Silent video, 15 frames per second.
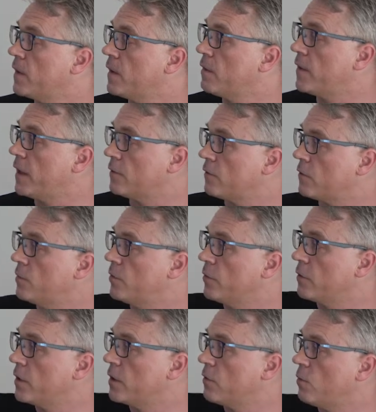that's the
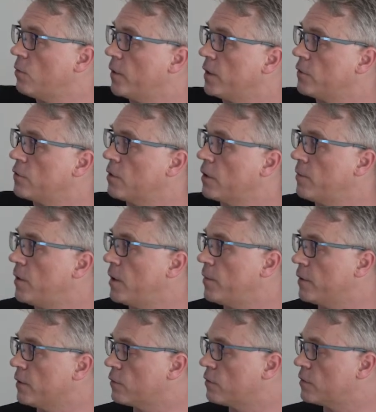book which I
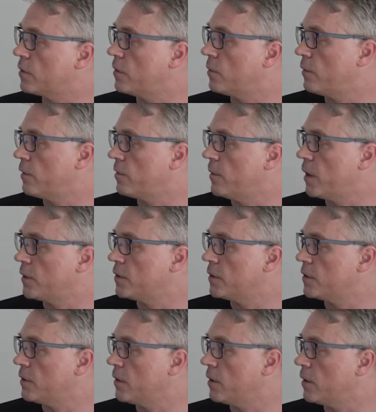published with
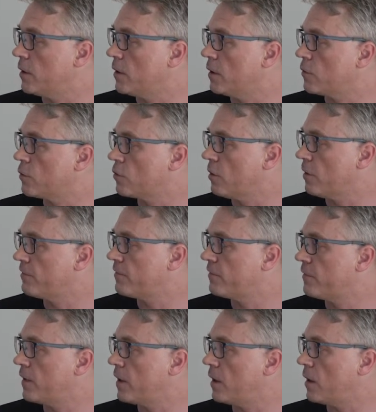Martin
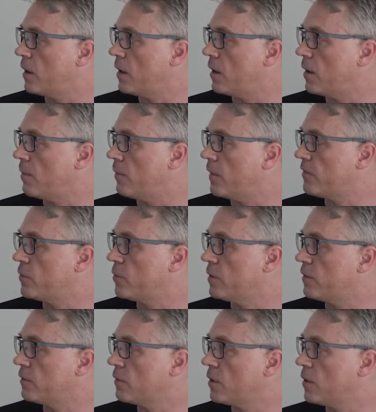Schoff a few
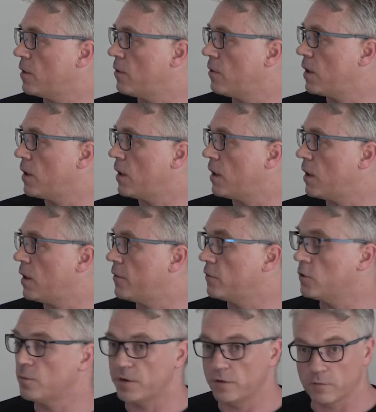years ago that
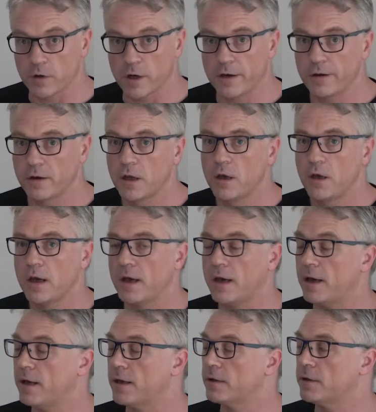nobody's read.
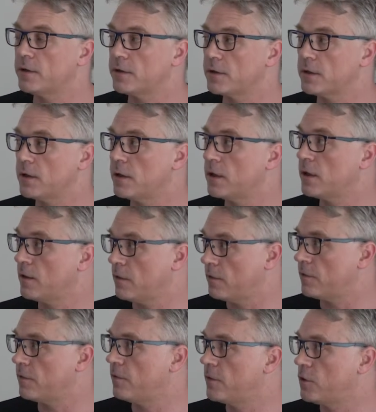And
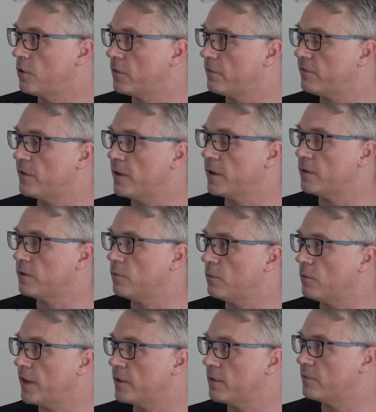you're going to find
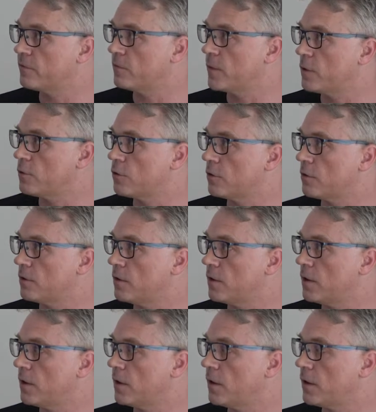all that
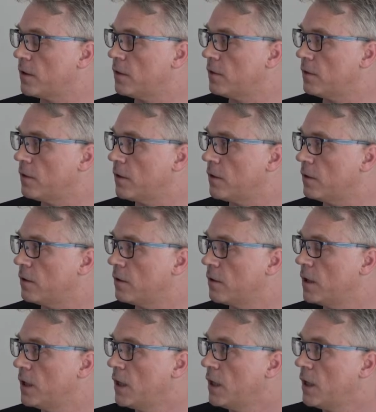information in there.
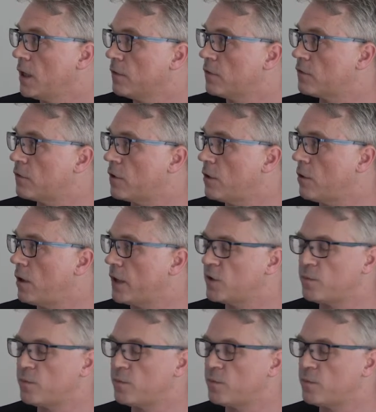So I